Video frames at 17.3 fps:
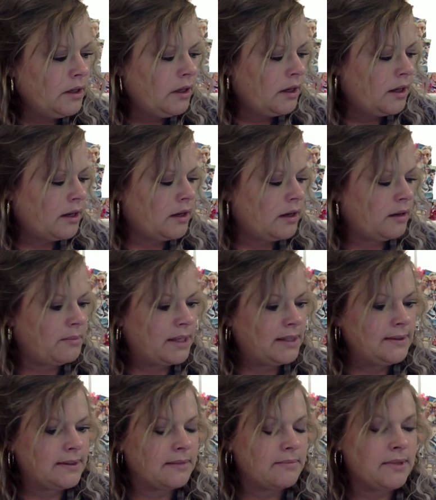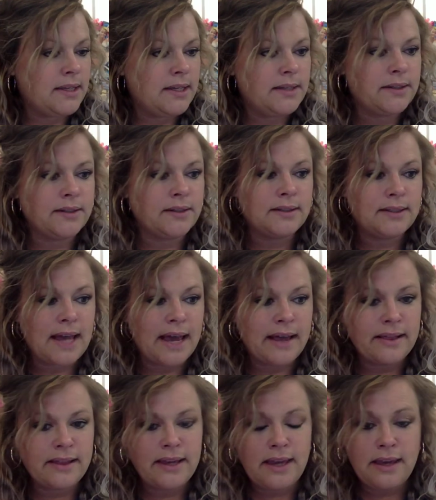And some of these are
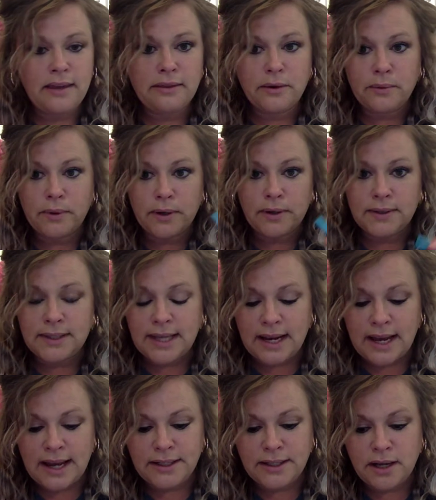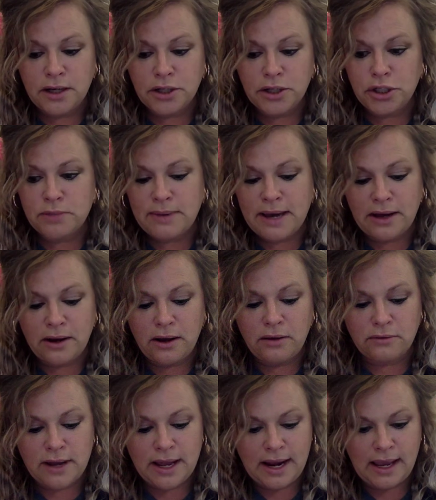exactly the words that I talked to you about
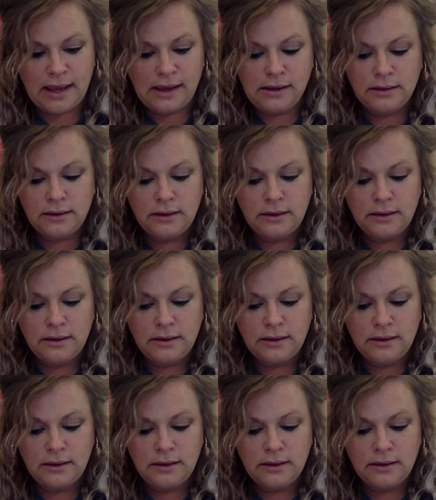already.